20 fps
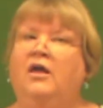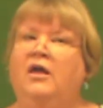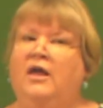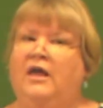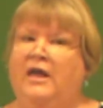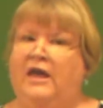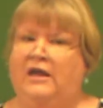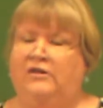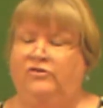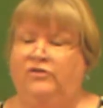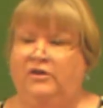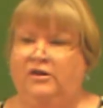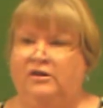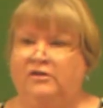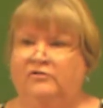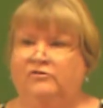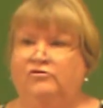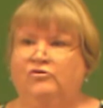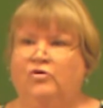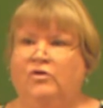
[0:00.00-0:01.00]
At the end
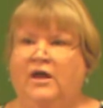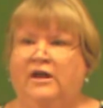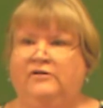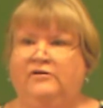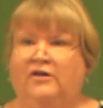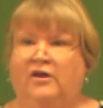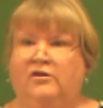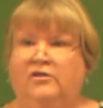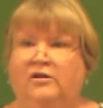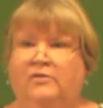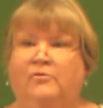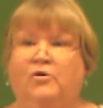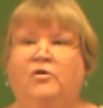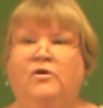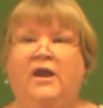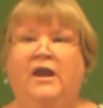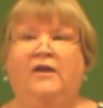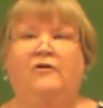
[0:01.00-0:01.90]
of school, I tell them, okay,